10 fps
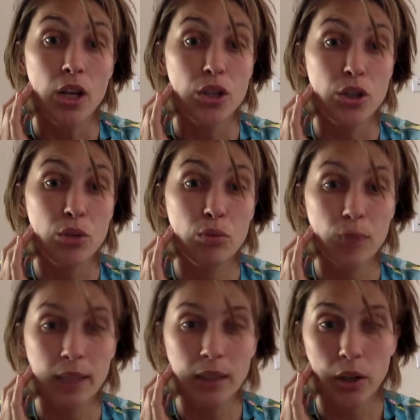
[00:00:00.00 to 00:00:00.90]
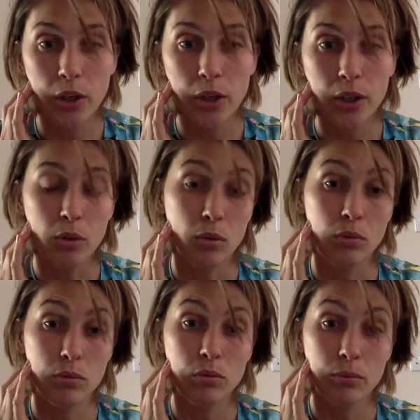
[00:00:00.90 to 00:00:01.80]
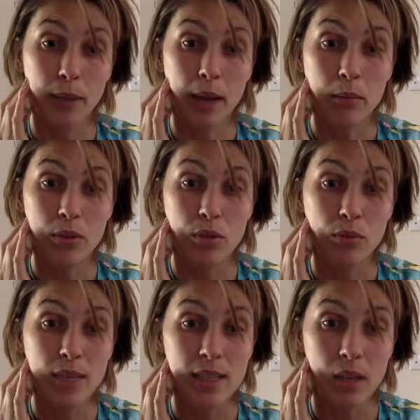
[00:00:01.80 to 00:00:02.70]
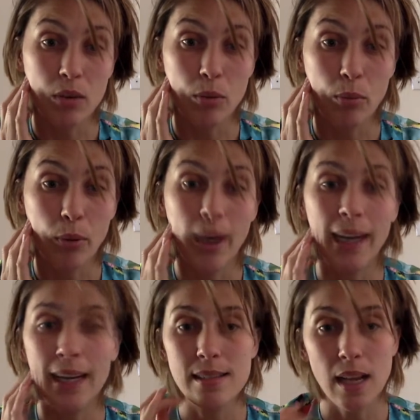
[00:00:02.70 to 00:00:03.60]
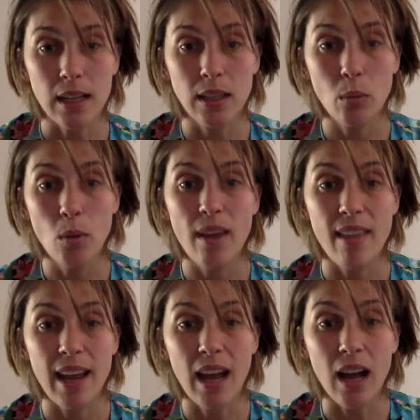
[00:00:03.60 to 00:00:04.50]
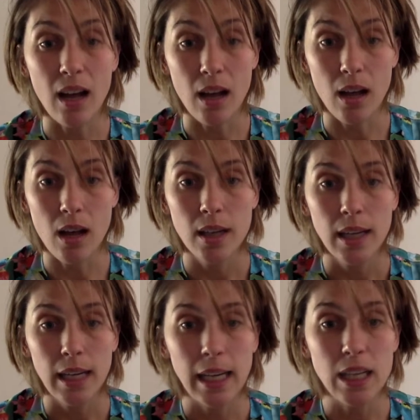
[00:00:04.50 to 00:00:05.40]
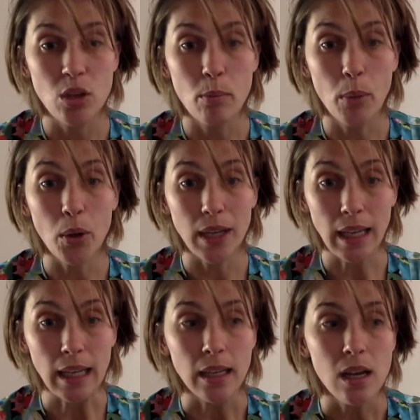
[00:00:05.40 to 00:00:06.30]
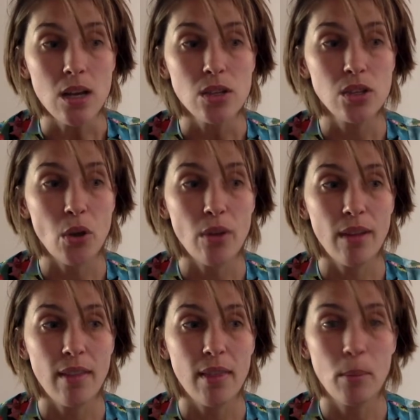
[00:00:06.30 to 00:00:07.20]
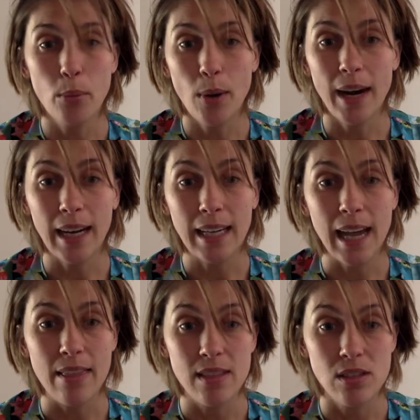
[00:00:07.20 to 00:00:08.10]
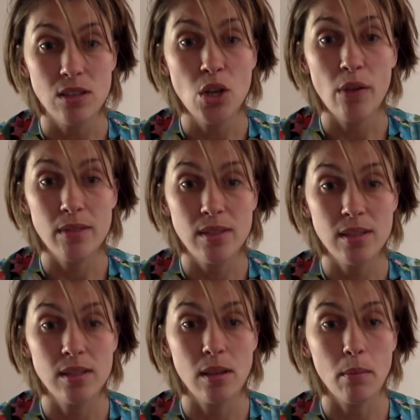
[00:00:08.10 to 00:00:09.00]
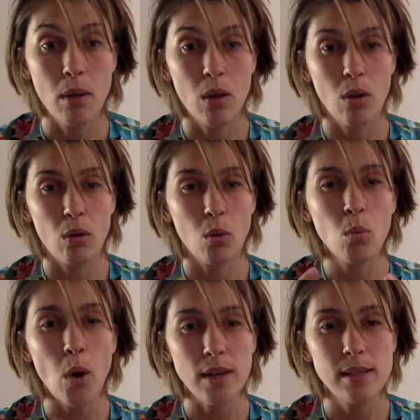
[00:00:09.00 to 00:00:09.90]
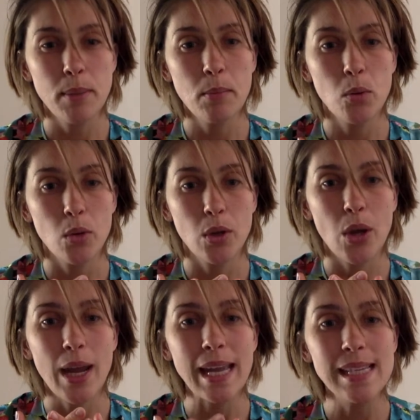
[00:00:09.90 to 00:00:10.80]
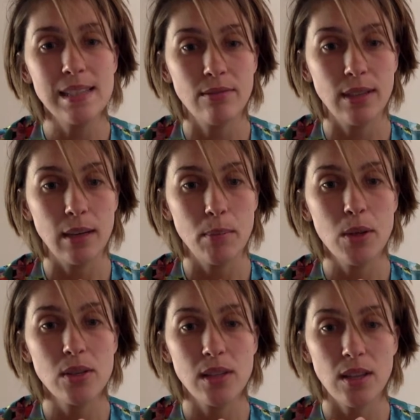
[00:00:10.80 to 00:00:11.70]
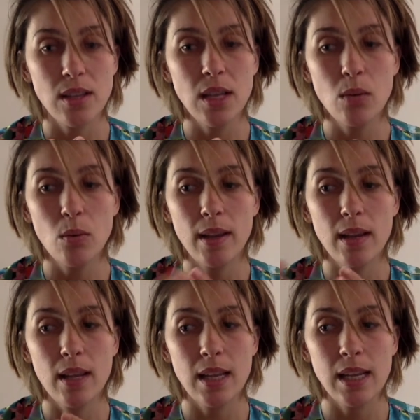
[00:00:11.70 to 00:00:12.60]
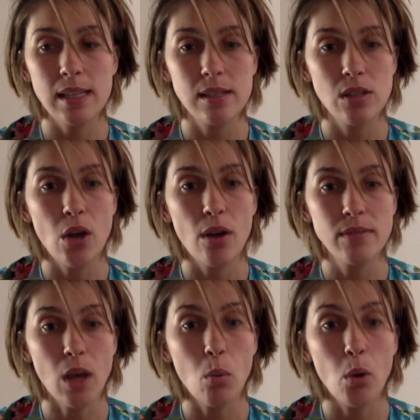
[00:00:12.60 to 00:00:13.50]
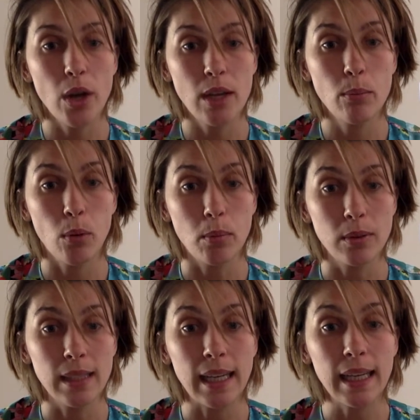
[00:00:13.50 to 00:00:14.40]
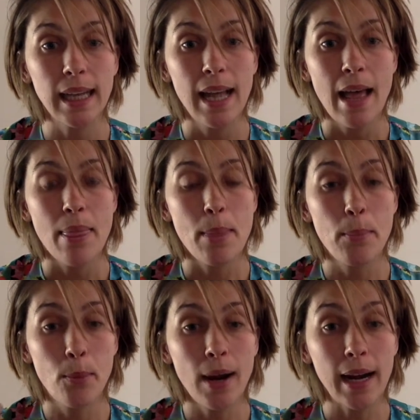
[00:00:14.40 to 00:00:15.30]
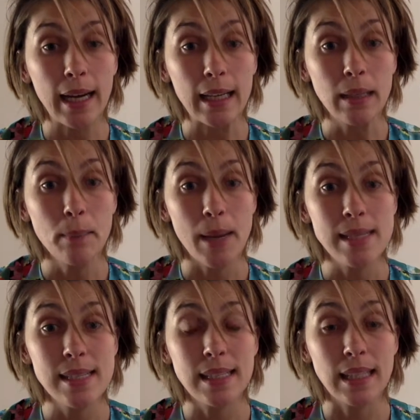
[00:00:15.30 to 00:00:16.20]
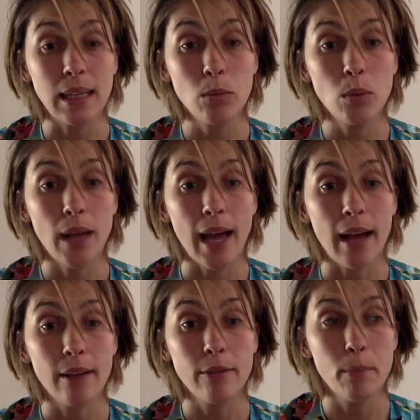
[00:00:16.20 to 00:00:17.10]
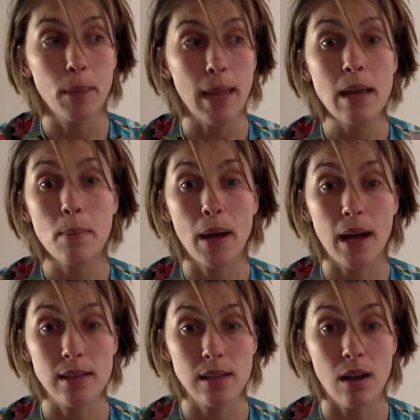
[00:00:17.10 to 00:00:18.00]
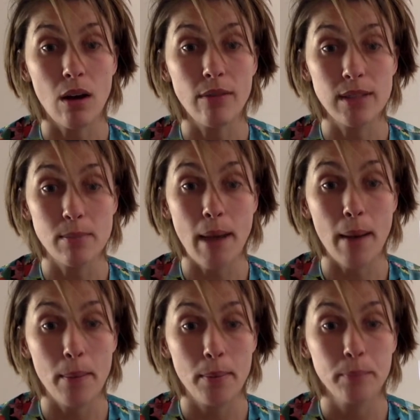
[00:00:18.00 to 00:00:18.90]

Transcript: to relearn or be able to retell your brain exactly where they are in your body. So then the brain and the nervous system works a bit more cohesively, because I think when these nerves aren't working properly, the brain basically will have blank parts of its map.